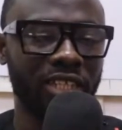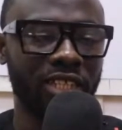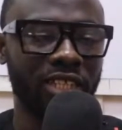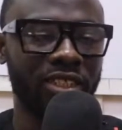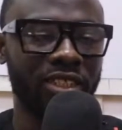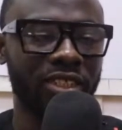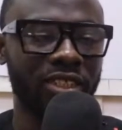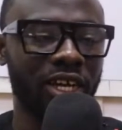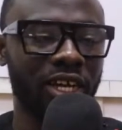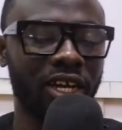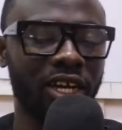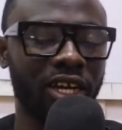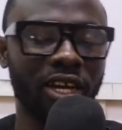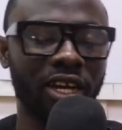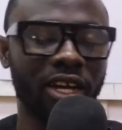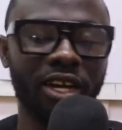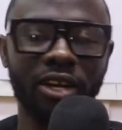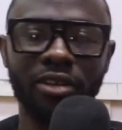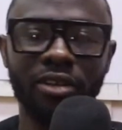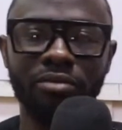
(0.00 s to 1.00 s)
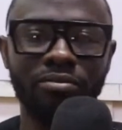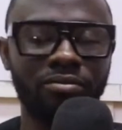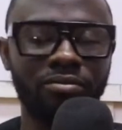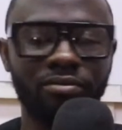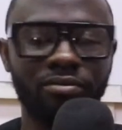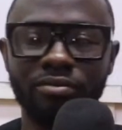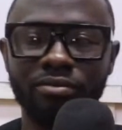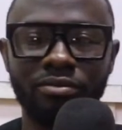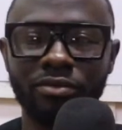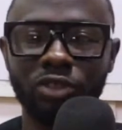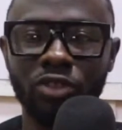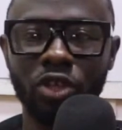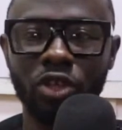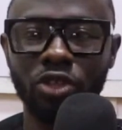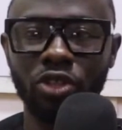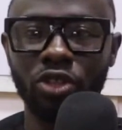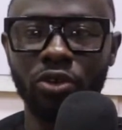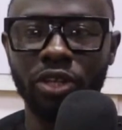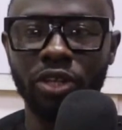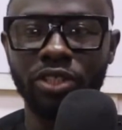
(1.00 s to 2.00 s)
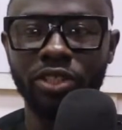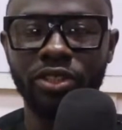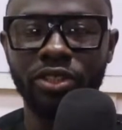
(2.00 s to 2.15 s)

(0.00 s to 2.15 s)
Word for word: uh, don't do it.